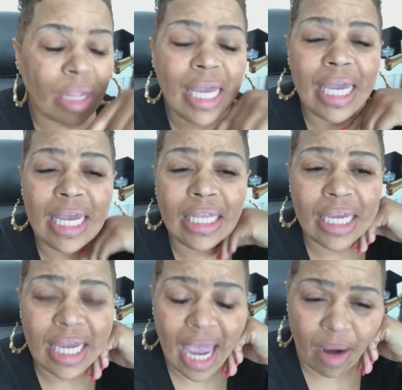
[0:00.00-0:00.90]

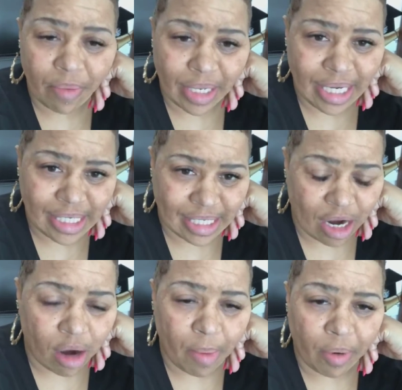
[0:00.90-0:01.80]
healing and release
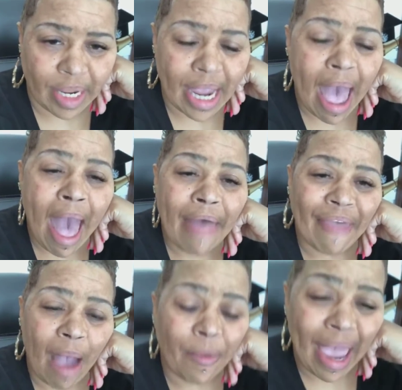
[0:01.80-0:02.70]
ceremony
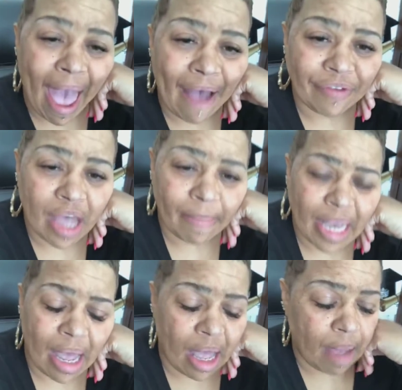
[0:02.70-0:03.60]
that we have
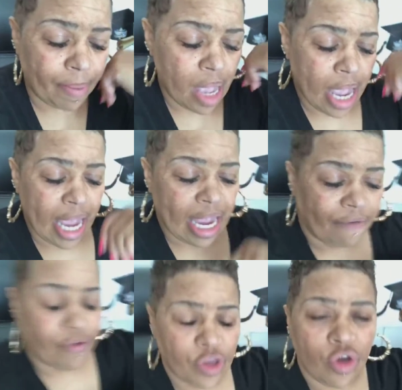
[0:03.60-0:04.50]
coming up.
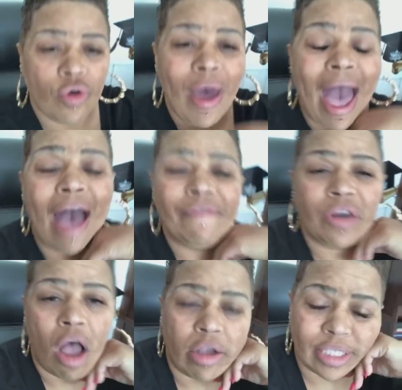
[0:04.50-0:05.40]
If you have
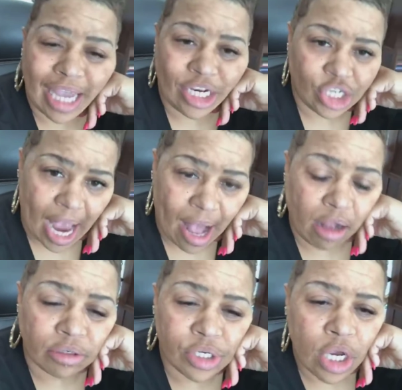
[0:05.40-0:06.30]
lost a
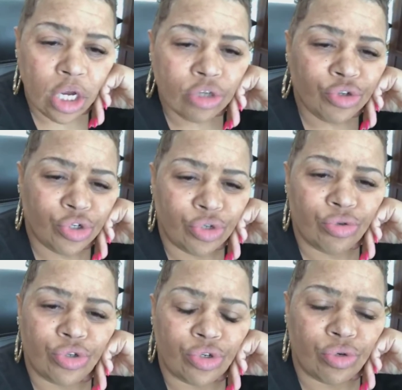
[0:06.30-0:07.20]
child
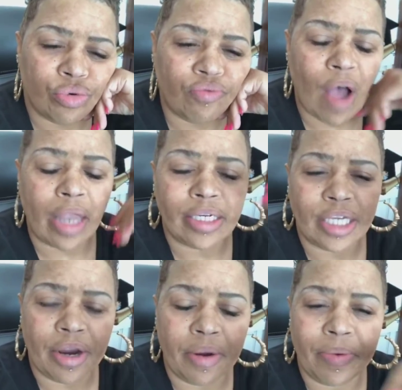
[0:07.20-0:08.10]
due to
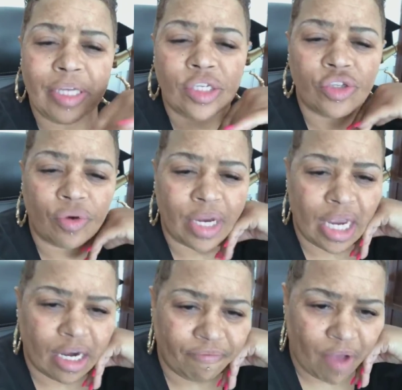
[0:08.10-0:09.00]
voluntary reasons or
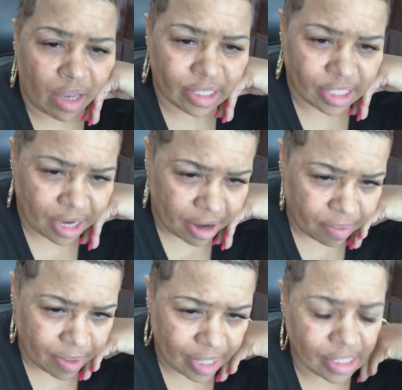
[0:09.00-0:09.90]
involuntary
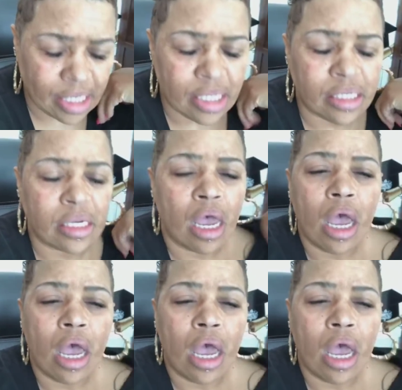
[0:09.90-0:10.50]
reasons,